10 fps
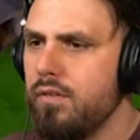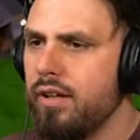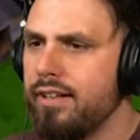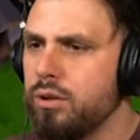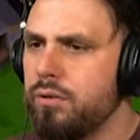
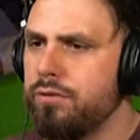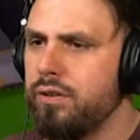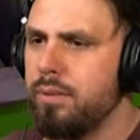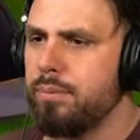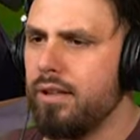Okay, so we're
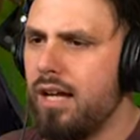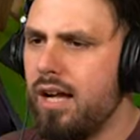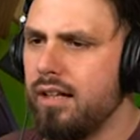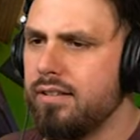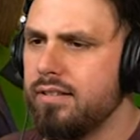fully
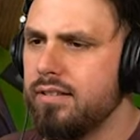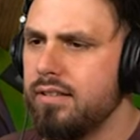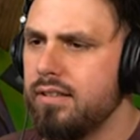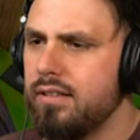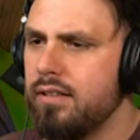blocked
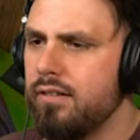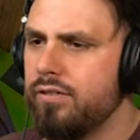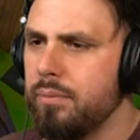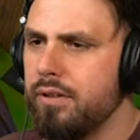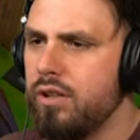
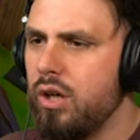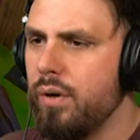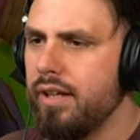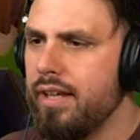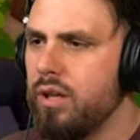from
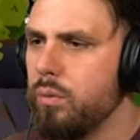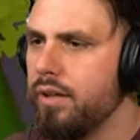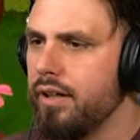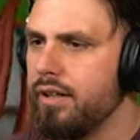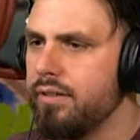going
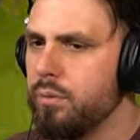anywhere.